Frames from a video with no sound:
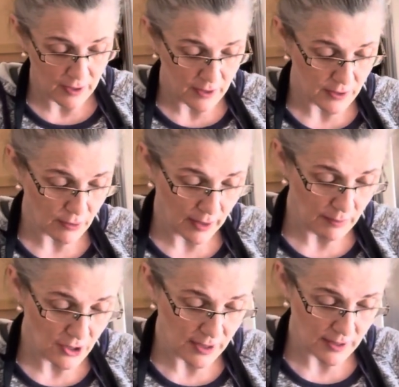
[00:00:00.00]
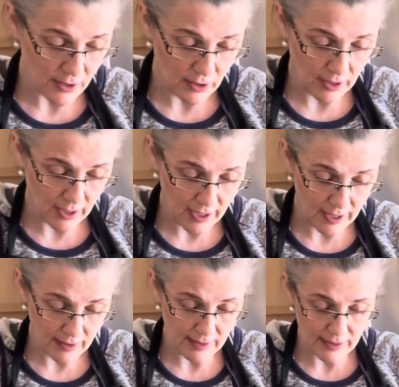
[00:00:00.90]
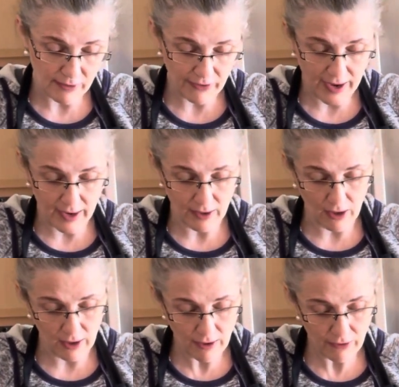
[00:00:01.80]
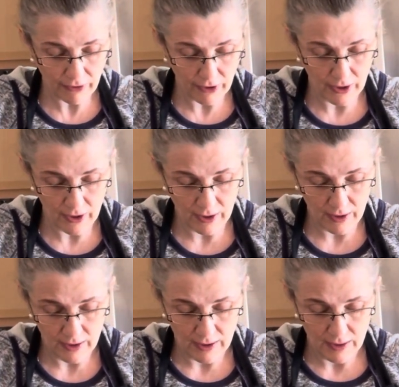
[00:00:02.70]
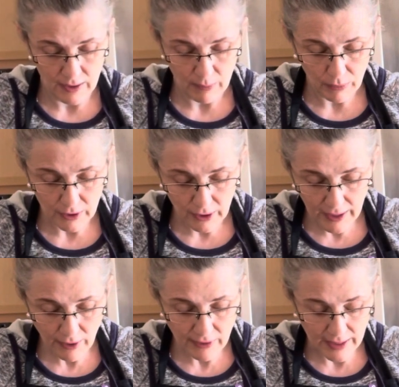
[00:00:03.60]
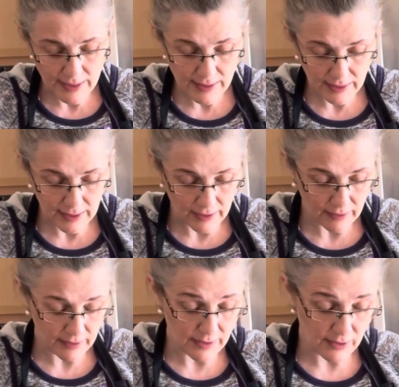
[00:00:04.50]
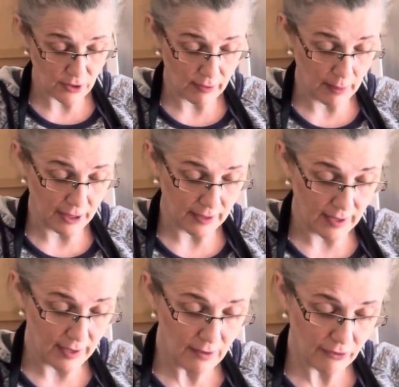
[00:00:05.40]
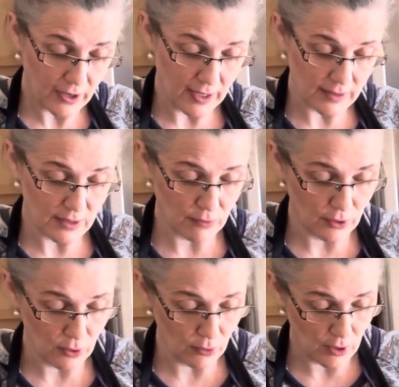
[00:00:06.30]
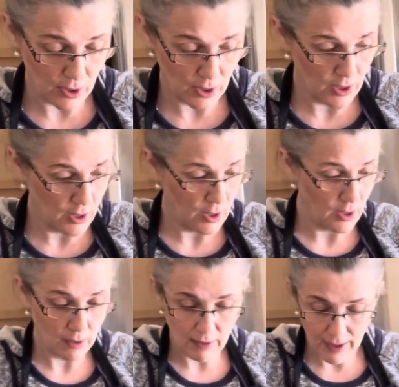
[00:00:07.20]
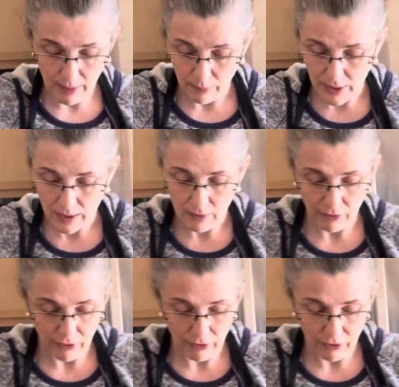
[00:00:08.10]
So I'm just going to cut this fat off. Look how nicely this ceramic knife cuts through that beef.